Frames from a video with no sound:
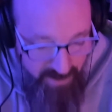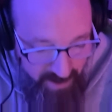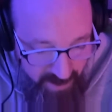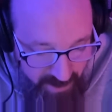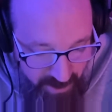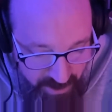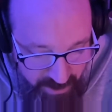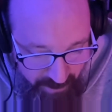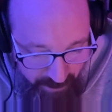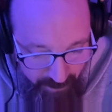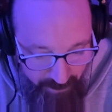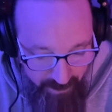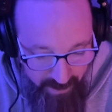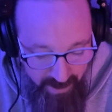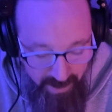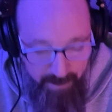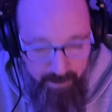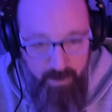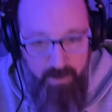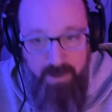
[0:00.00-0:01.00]
Yeah. And so,
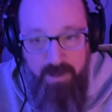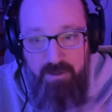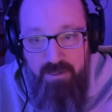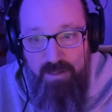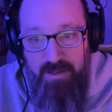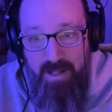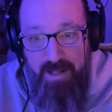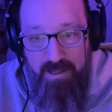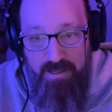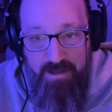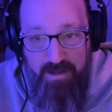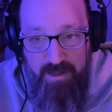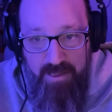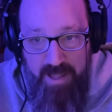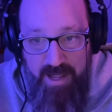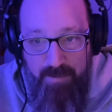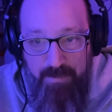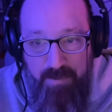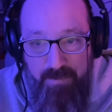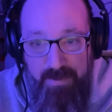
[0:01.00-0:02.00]
and I'm only using that as an
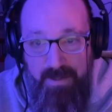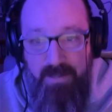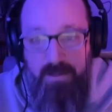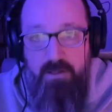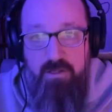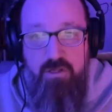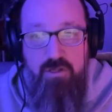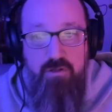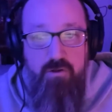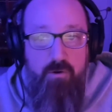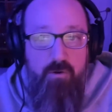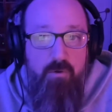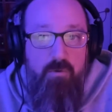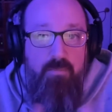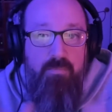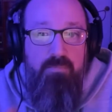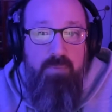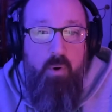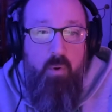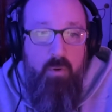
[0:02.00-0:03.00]
example because it's
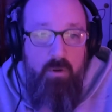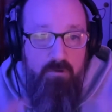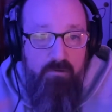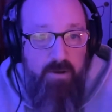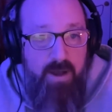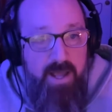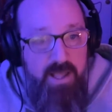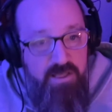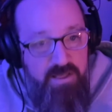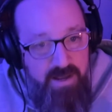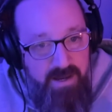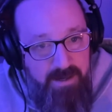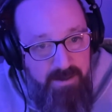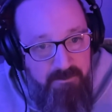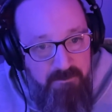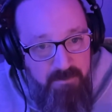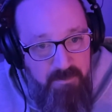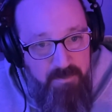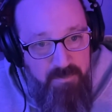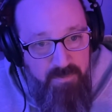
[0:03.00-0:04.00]
so polarizing,
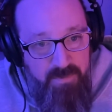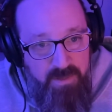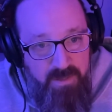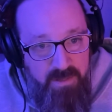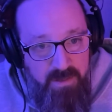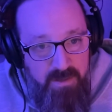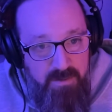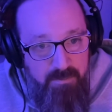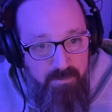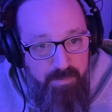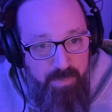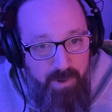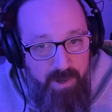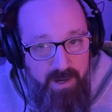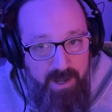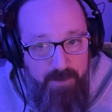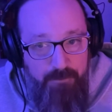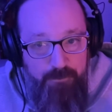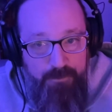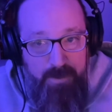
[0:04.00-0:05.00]

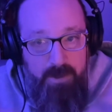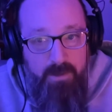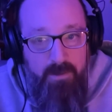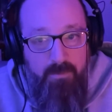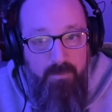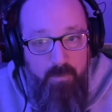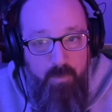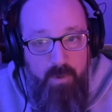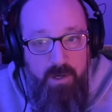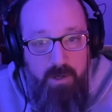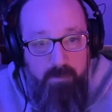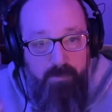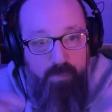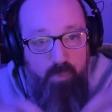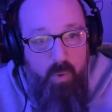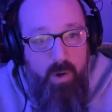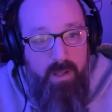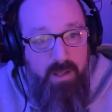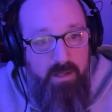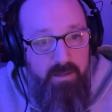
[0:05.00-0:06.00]
but I feel when you
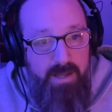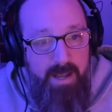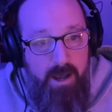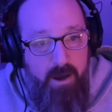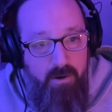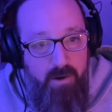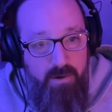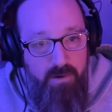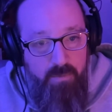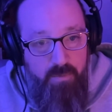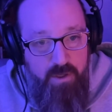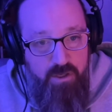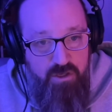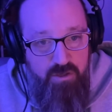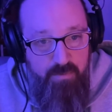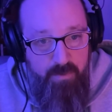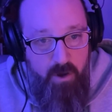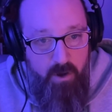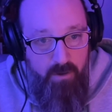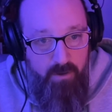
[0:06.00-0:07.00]
boil it down onto a
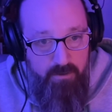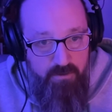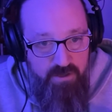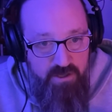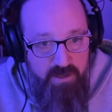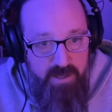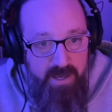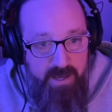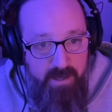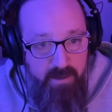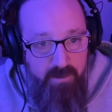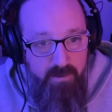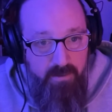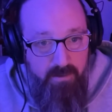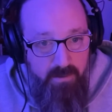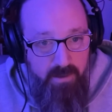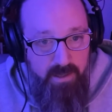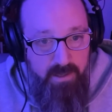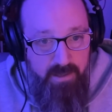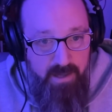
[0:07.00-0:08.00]
smaller
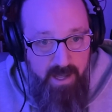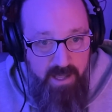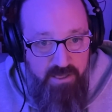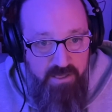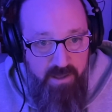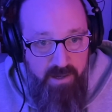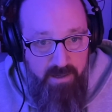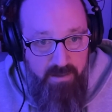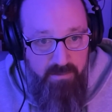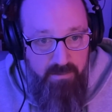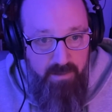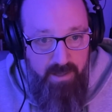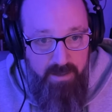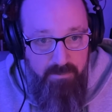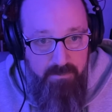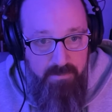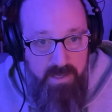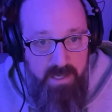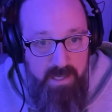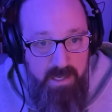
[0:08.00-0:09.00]
scale, like guys like, like
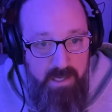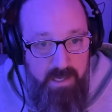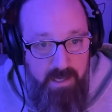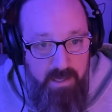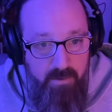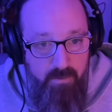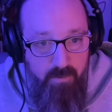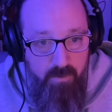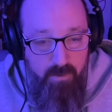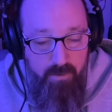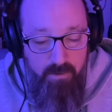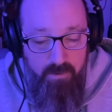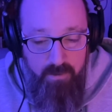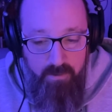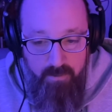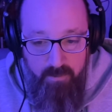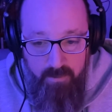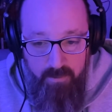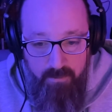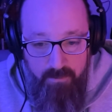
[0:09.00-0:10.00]
me or,
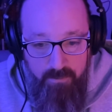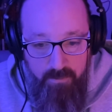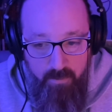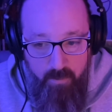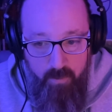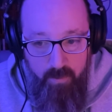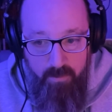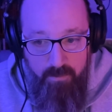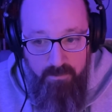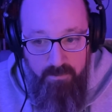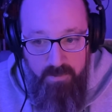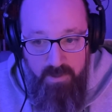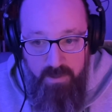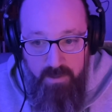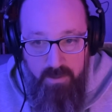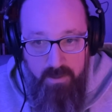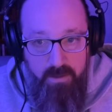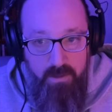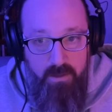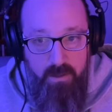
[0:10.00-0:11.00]
or, or,
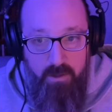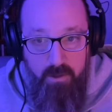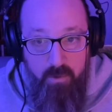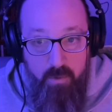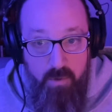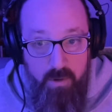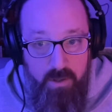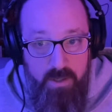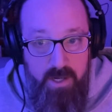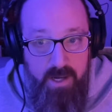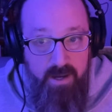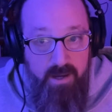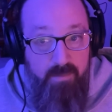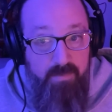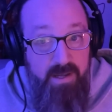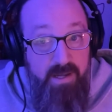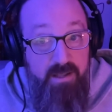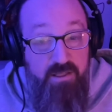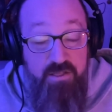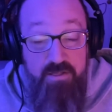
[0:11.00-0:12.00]
you know, newer
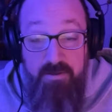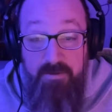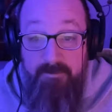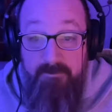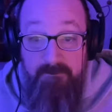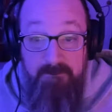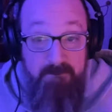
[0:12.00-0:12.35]
comics,